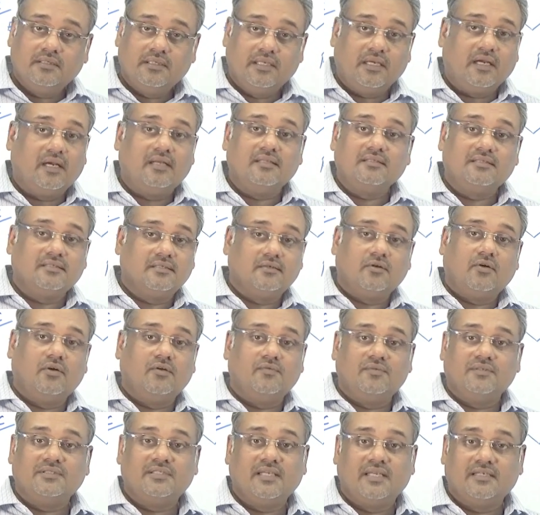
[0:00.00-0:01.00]
The answer
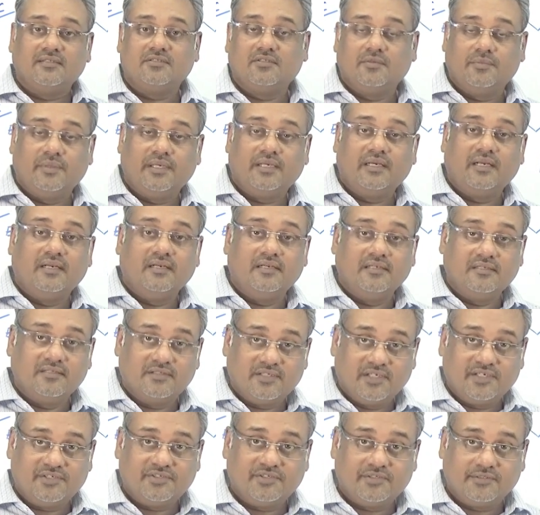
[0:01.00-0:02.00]
always has to be
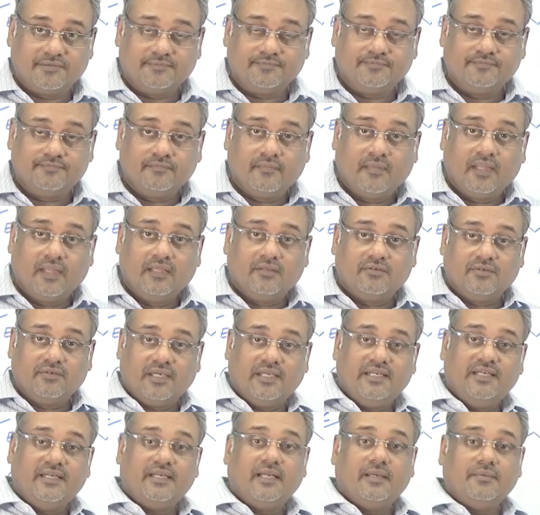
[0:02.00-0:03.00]
condensation.
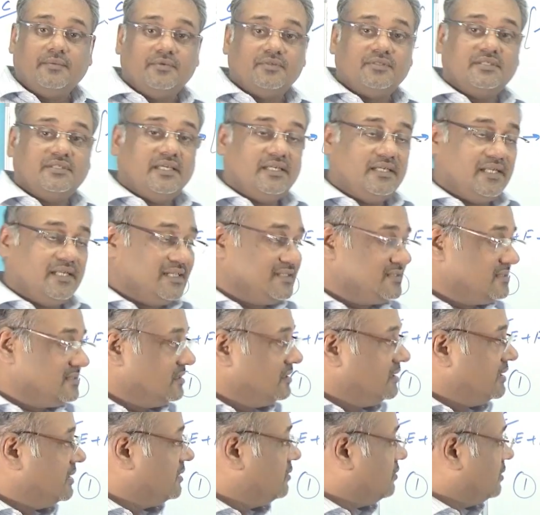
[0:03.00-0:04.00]
So anytime you see an
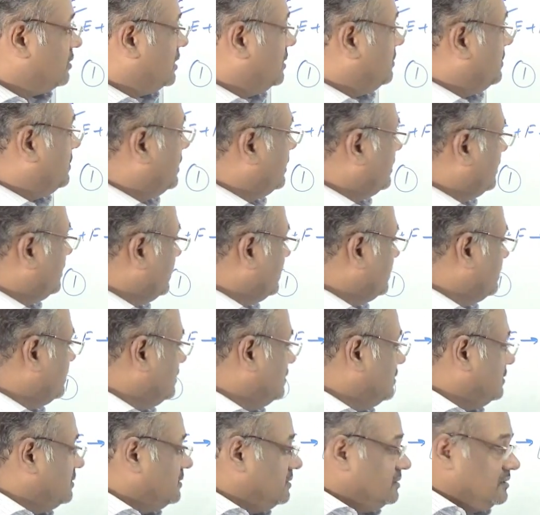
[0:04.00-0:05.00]
ester link or amide link,
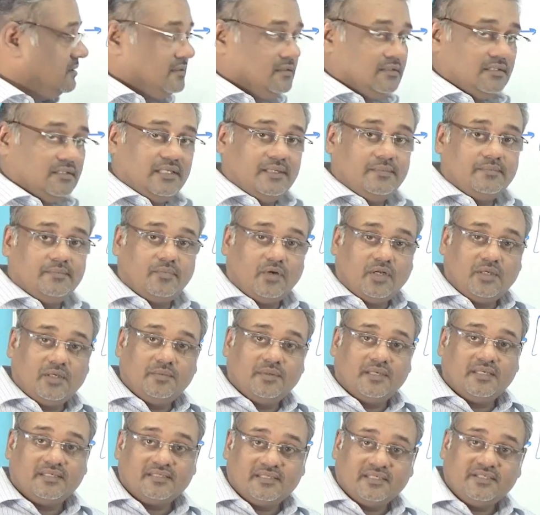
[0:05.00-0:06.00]
the
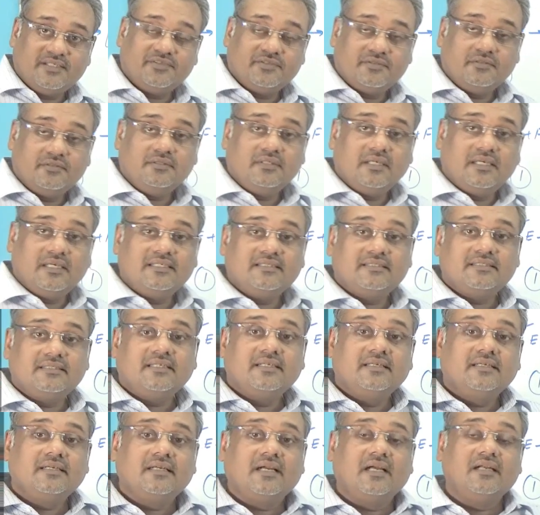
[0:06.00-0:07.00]
polymerization
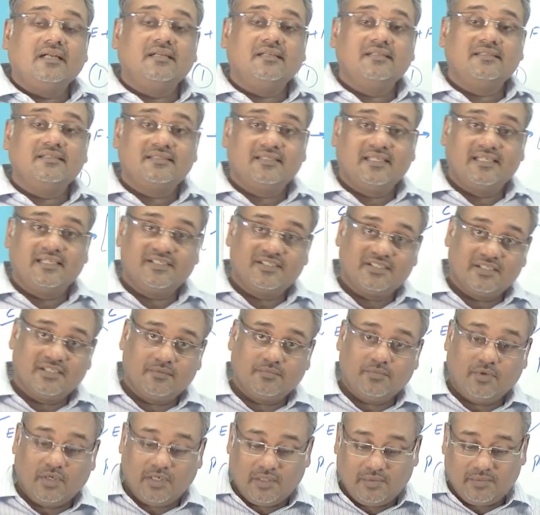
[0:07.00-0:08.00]
is
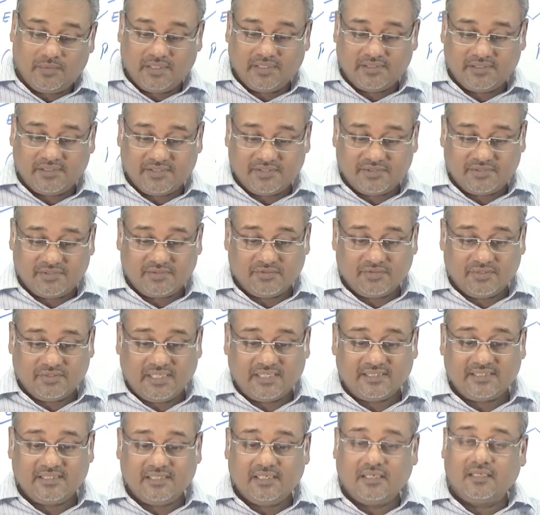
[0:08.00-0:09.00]
condensation polymerization. So
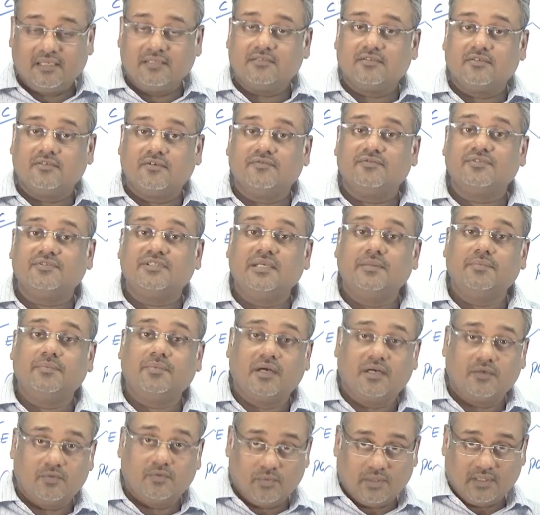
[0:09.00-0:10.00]
that's the answer of C
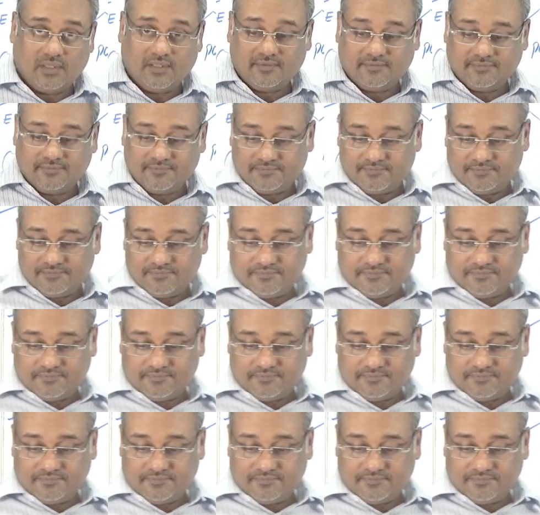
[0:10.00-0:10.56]
part 1.